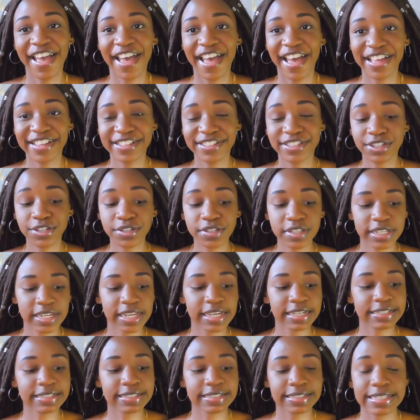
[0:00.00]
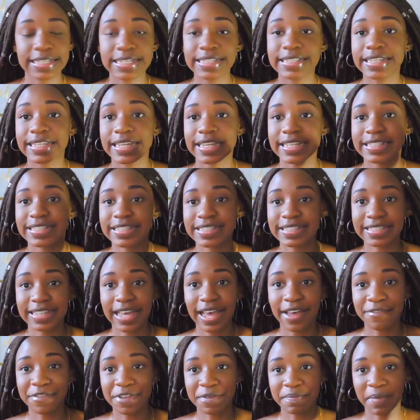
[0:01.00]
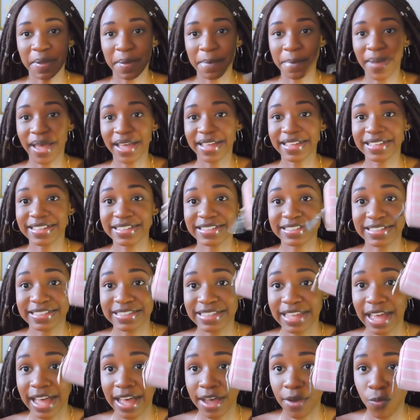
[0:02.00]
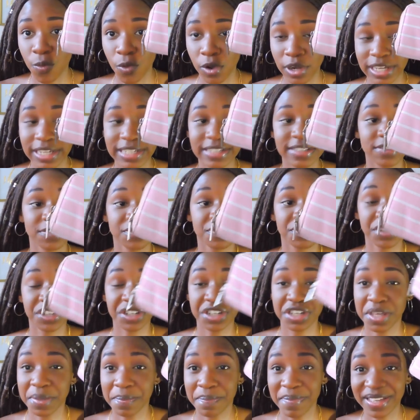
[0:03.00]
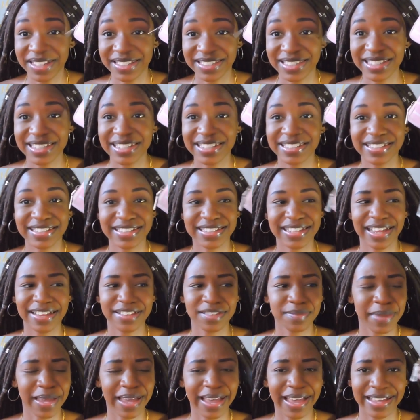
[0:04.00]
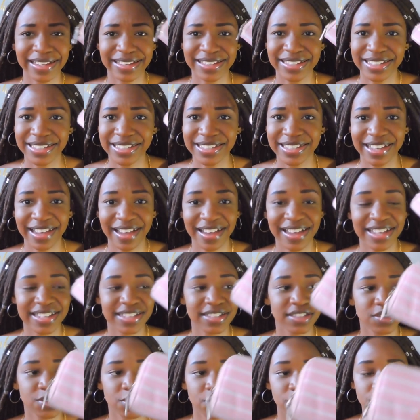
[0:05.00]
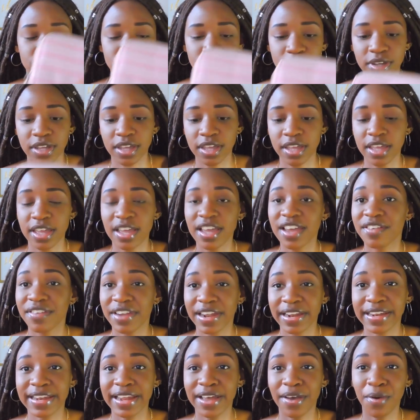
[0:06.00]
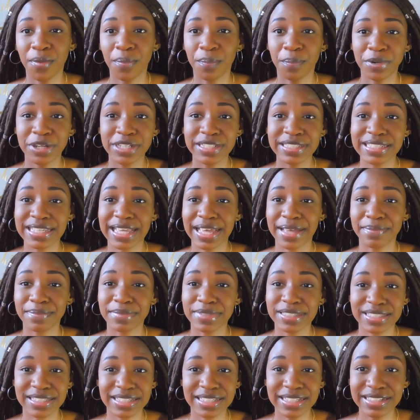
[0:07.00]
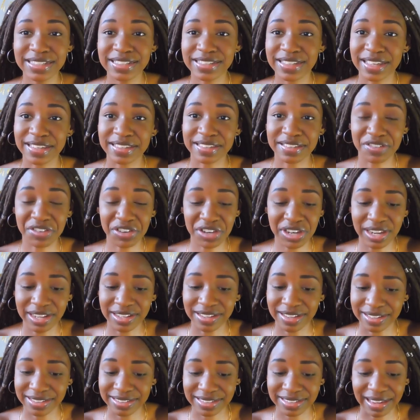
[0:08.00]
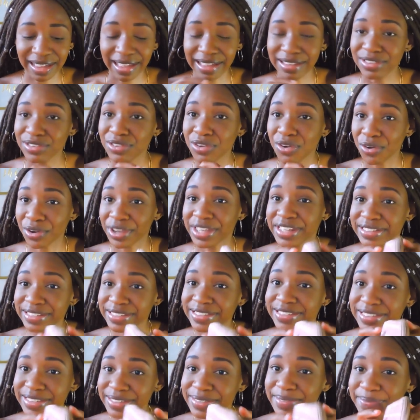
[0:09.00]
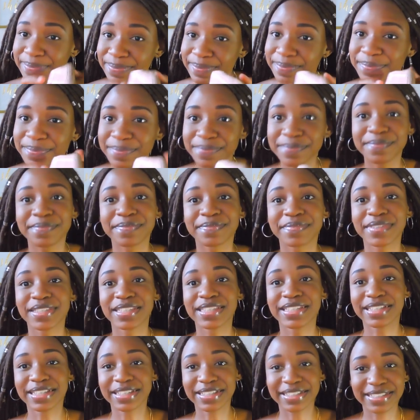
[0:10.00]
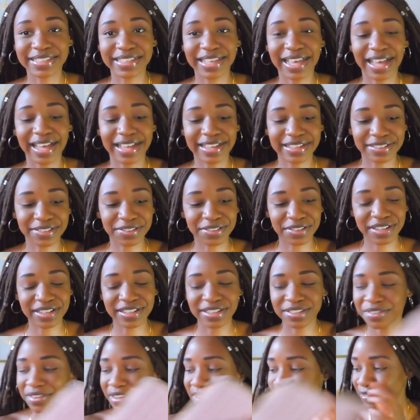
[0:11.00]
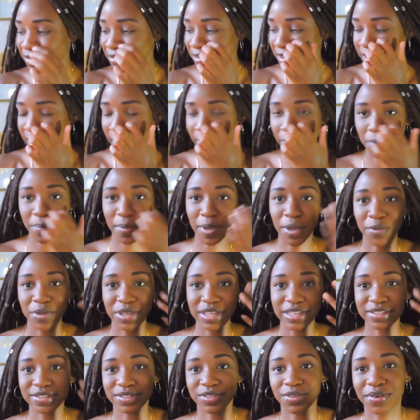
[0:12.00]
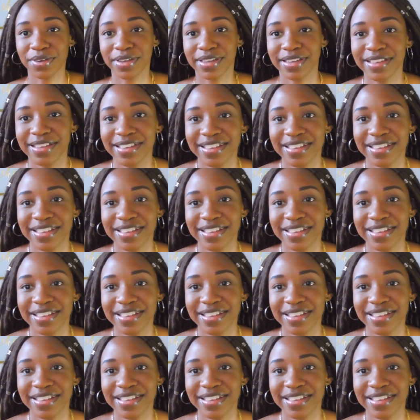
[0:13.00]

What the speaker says: And so the next thing that I just have in my bag is a wallet. Very basic. Just has my ID cards, you know. Right now, pretty empty. Just really just has coins. Yeah, you can feel how my week is going.